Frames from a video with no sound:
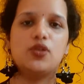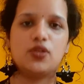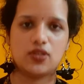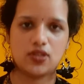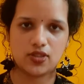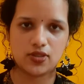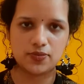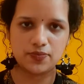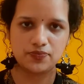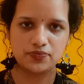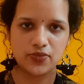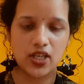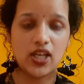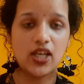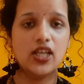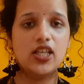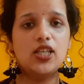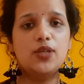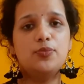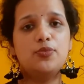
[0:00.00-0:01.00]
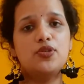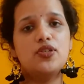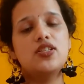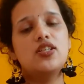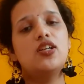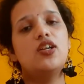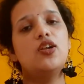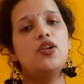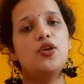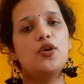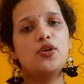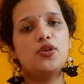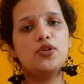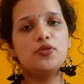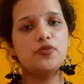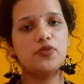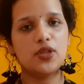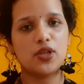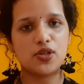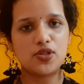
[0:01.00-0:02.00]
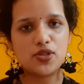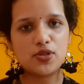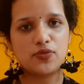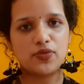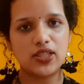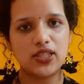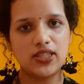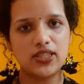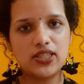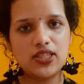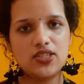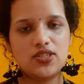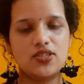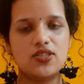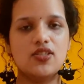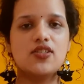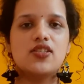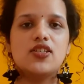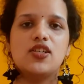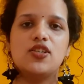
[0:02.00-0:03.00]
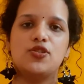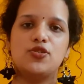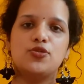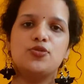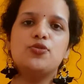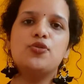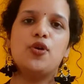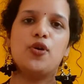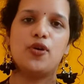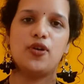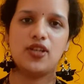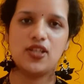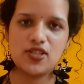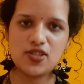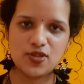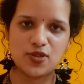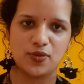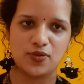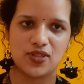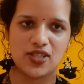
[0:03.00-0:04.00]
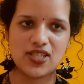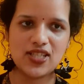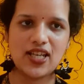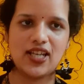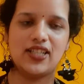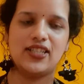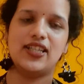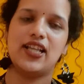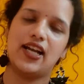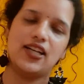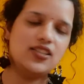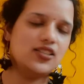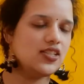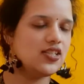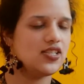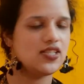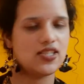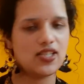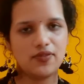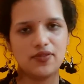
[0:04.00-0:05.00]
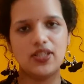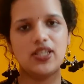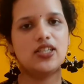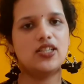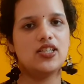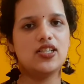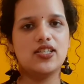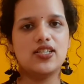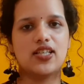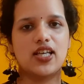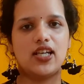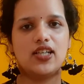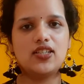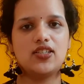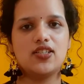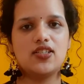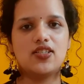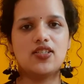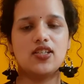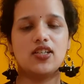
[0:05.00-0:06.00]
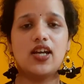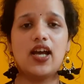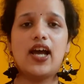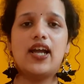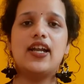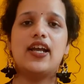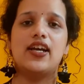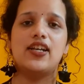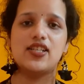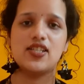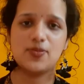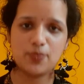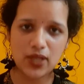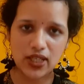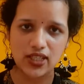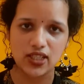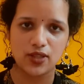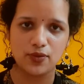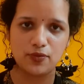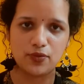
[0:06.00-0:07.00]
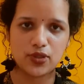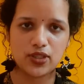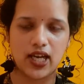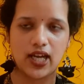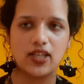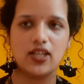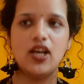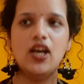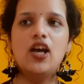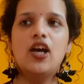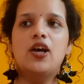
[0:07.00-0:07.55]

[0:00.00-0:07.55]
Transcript: author. He puts in a lot of philosophical teachings into all his novels and that is definitely his characteristic and I respect him for that.